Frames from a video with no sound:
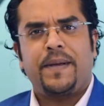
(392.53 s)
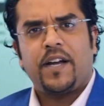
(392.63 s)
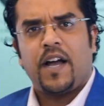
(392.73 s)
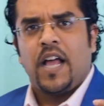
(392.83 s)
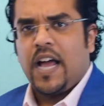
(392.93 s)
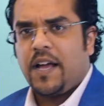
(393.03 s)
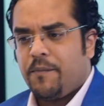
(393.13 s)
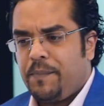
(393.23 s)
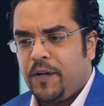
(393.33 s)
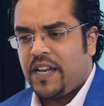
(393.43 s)

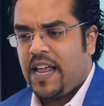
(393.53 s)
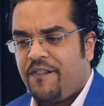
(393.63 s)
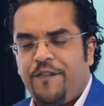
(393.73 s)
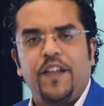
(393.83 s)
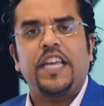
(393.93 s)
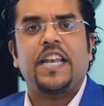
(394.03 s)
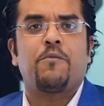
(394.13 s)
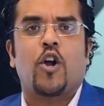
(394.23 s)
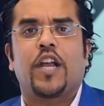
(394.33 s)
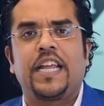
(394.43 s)
Build an affiliate
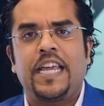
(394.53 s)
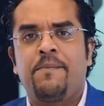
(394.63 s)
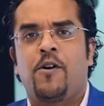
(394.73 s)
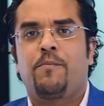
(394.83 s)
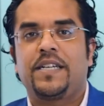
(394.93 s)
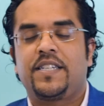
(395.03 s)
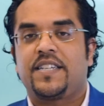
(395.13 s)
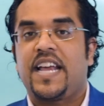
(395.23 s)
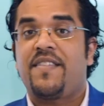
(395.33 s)
marketing email business.